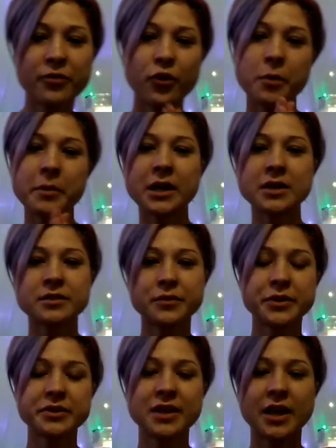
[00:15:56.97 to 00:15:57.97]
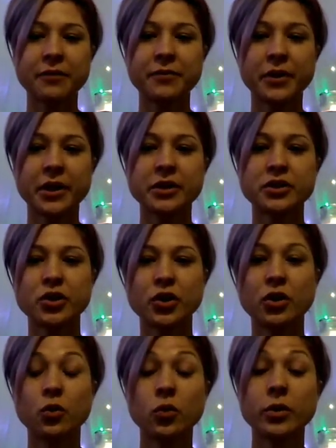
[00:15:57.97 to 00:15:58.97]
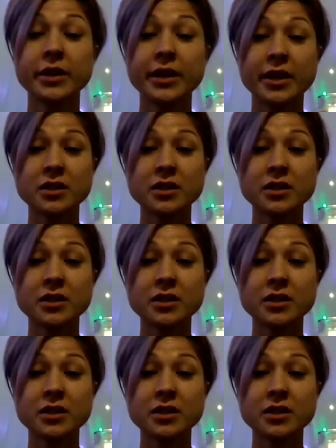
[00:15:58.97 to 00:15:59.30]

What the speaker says: 4 minutes of real-time footage, so you can really